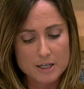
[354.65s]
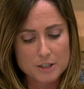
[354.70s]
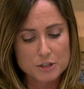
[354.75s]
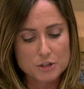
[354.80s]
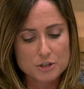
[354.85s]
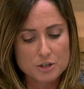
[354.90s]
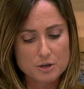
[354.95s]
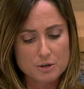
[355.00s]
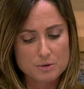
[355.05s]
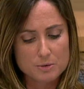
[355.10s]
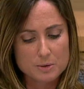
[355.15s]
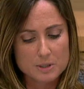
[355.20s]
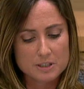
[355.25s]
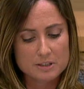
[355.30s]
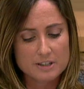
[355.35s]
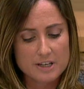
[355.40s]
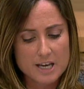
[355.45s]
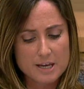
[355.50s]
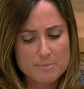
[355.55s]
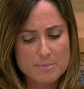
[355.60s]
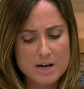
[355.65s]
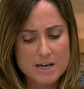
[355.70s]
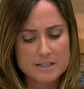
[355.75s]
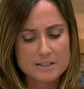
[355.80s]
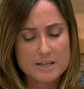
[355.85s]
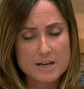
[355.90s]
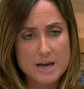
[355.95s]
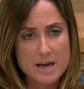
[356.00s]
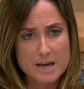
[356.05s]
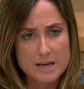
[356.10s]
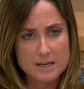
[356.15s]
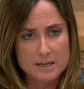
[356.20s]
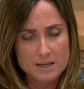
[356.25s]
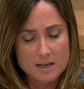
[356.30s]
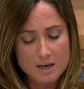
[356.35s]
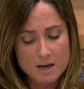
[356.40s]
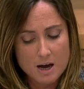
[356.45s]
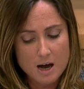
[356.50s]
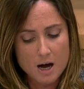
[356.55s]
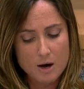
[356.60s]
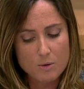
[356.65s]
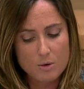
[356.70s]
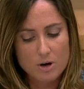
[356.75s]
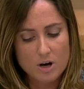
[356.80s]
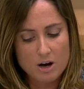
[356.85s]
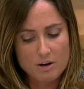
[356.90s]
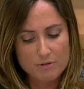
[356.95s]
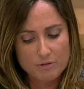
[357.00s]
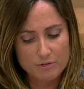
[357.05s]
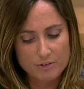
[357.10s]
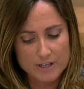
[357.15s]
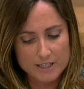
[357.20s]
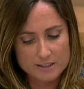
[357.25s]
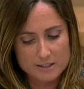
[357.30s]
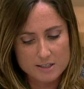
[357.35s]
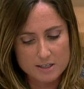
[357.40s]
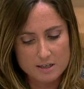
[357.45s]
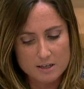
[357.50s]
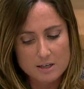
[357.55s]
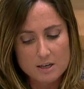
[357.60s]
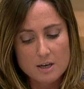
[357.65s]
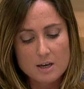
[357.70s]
has shown day by day how conflicts